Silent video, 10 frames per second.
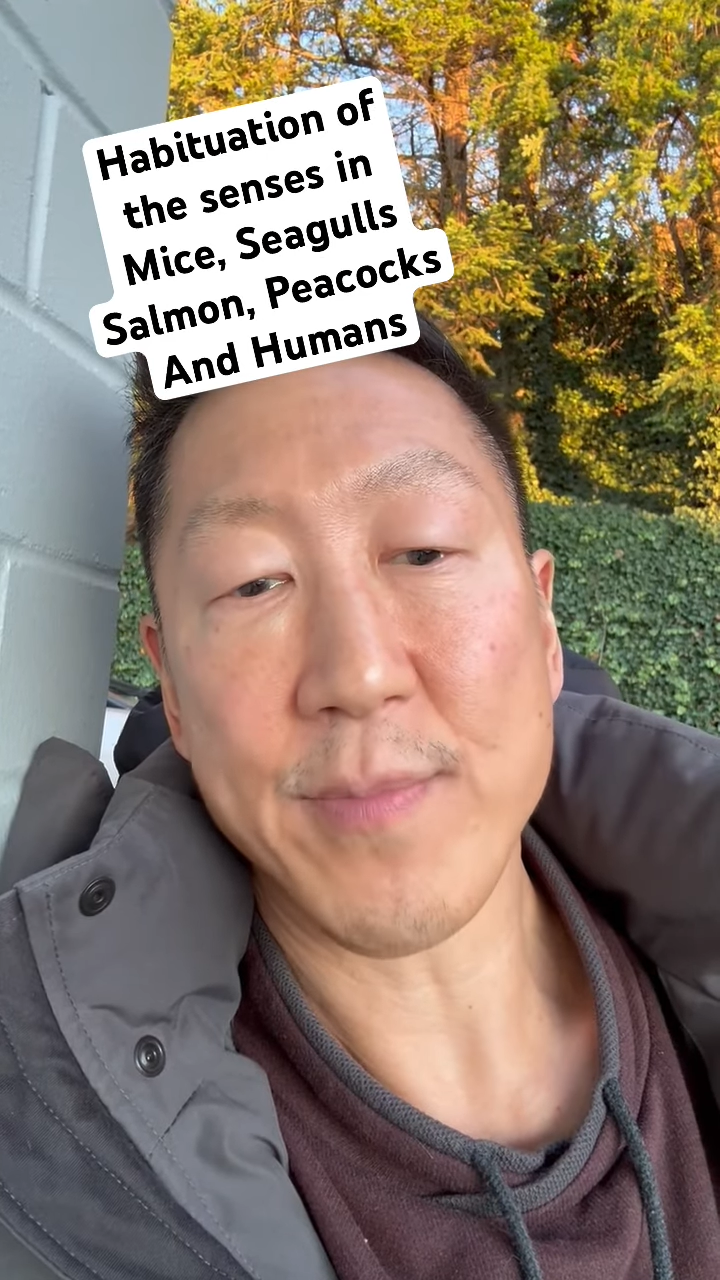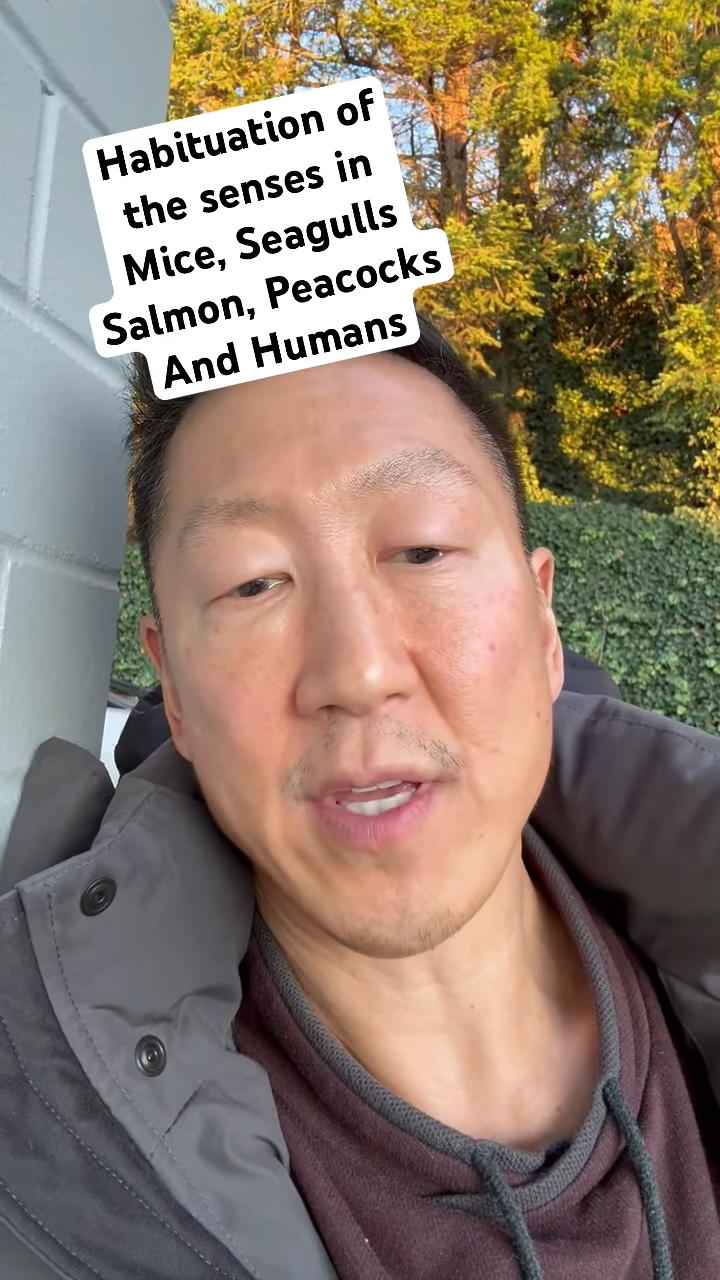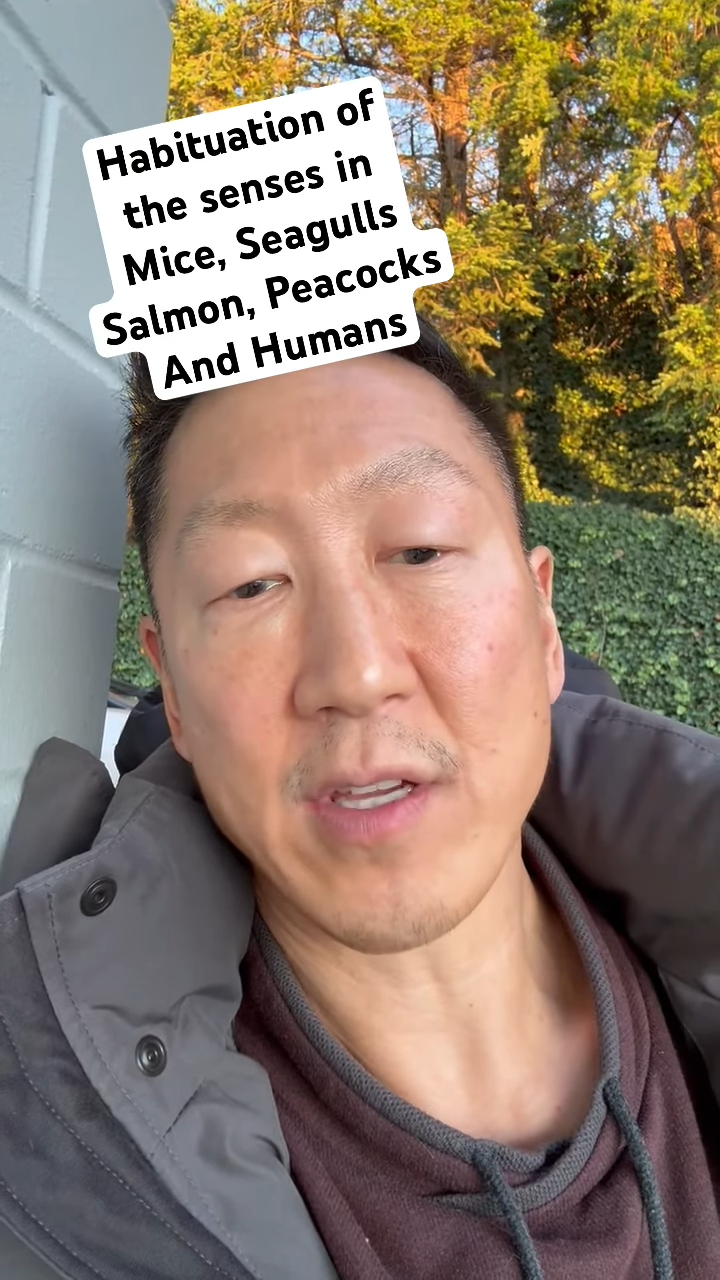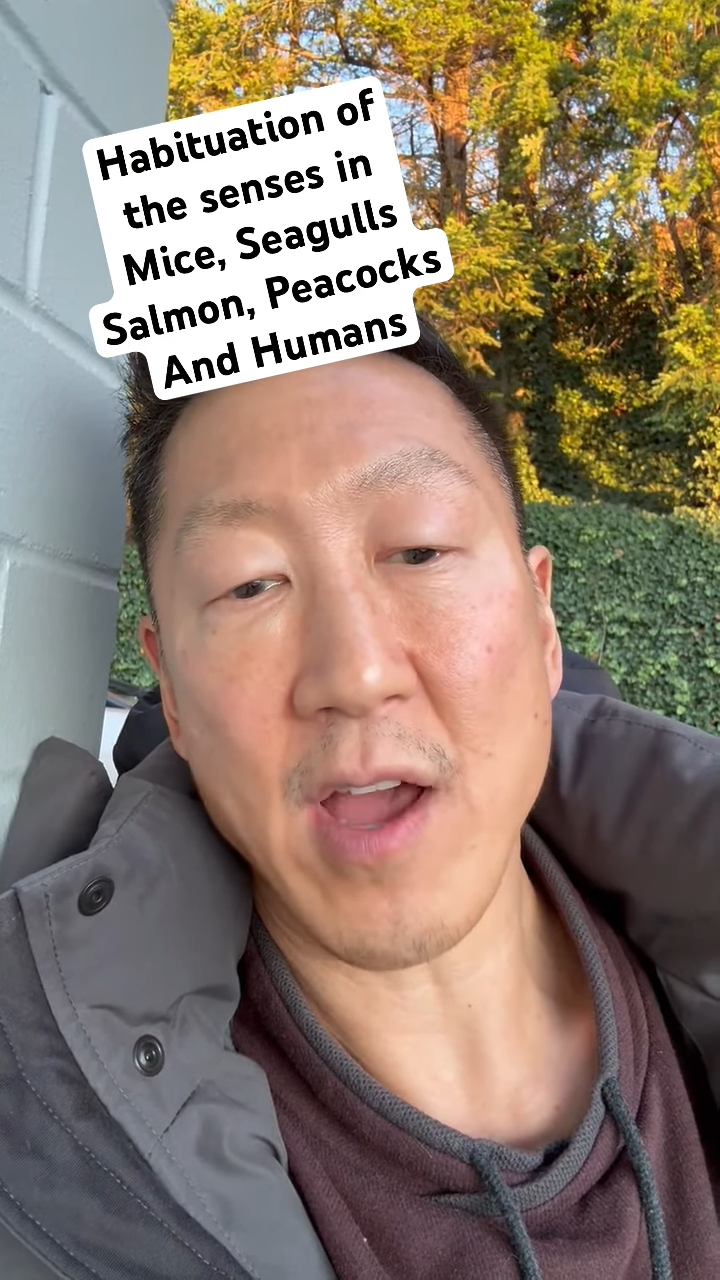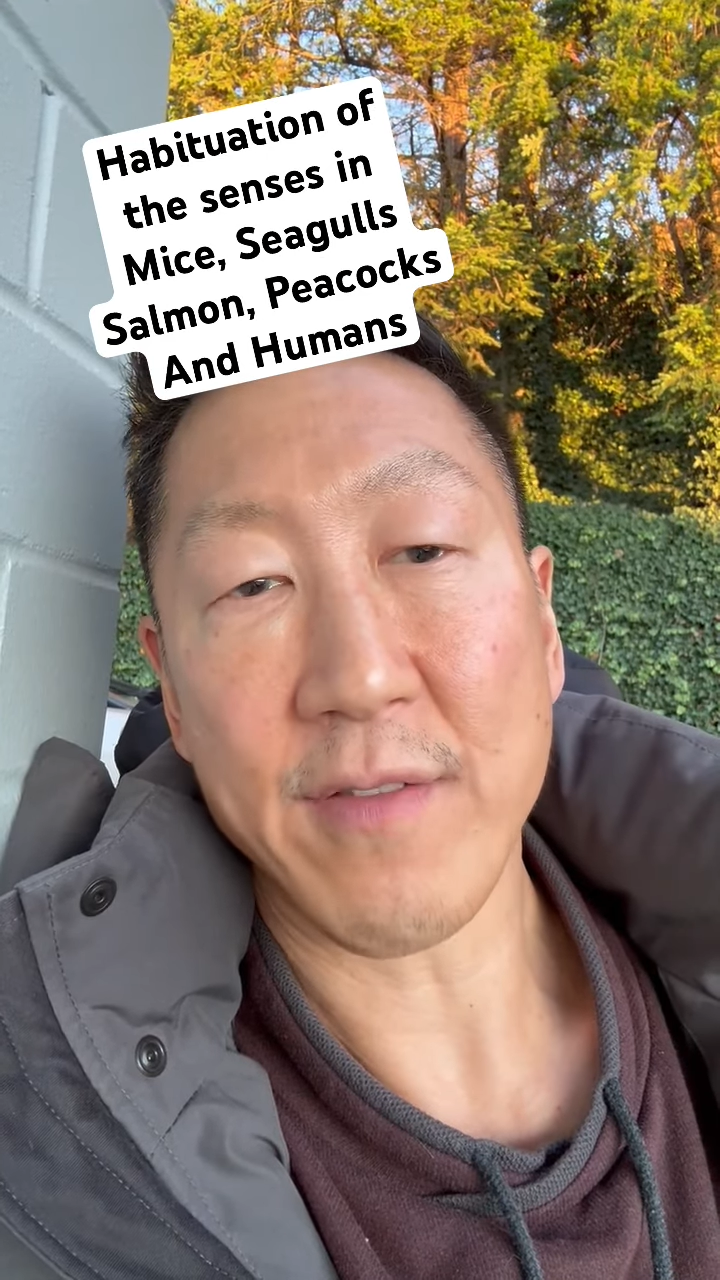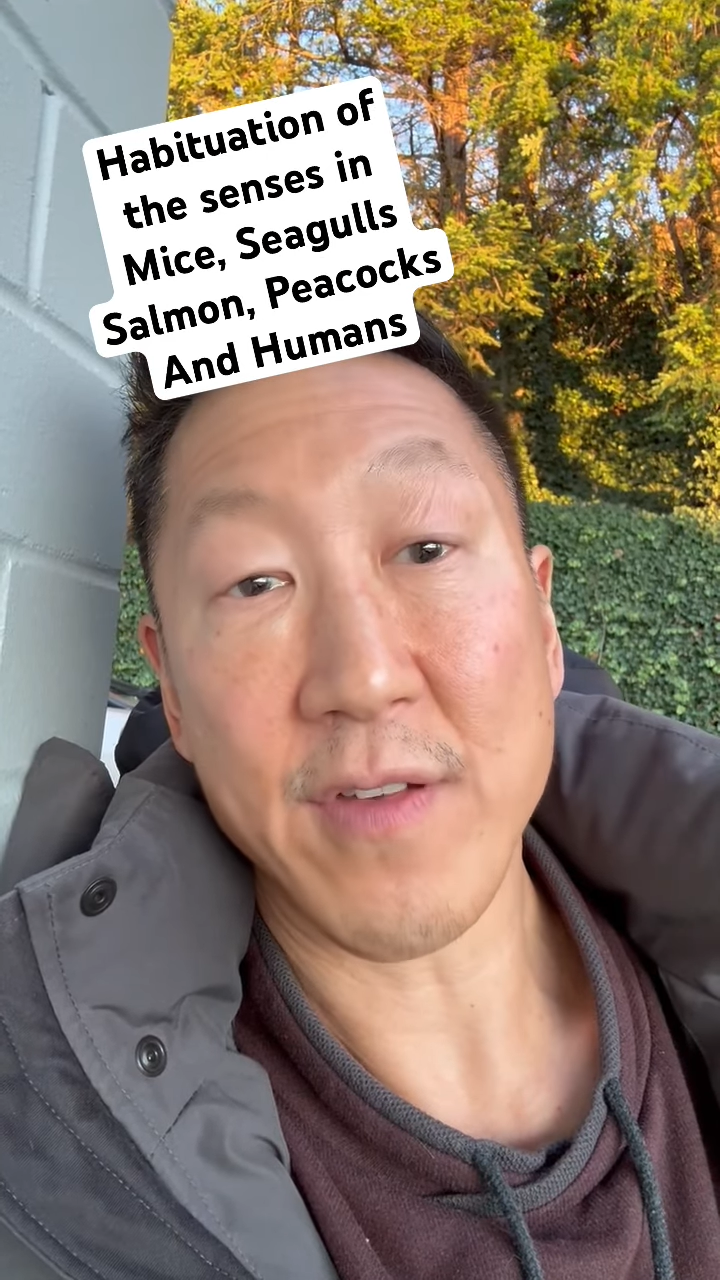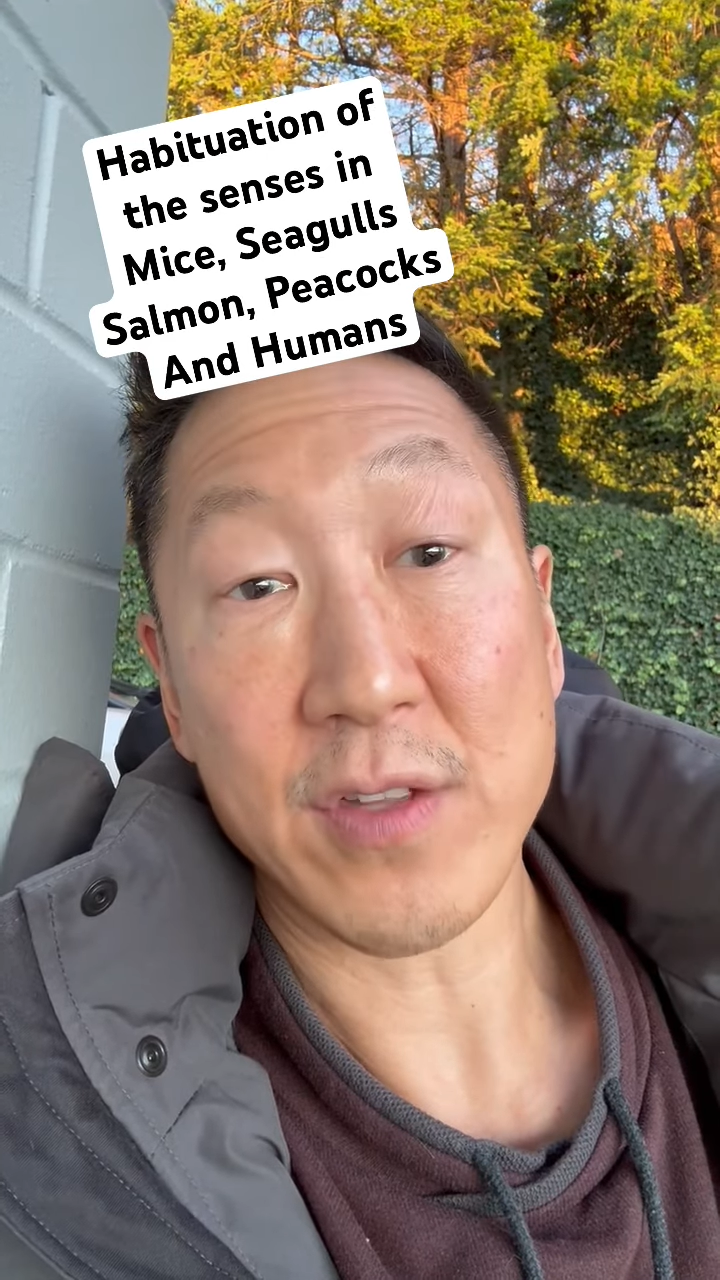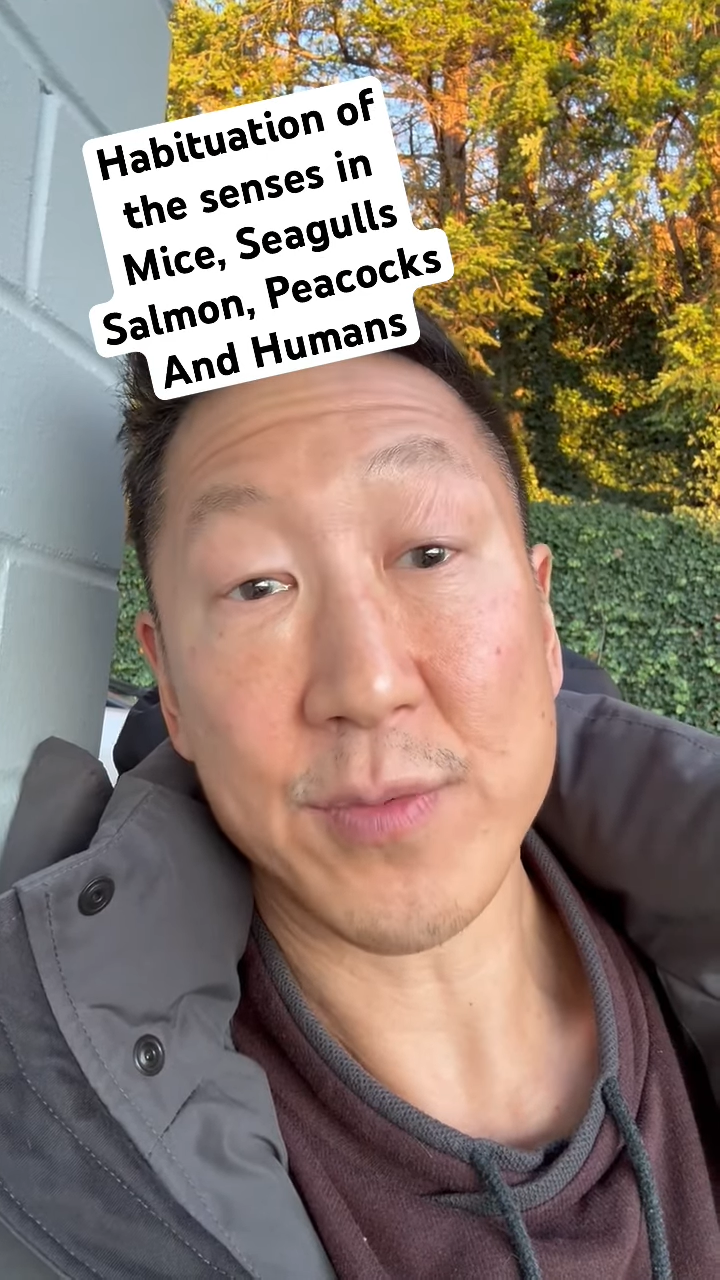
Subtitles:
peacock feathers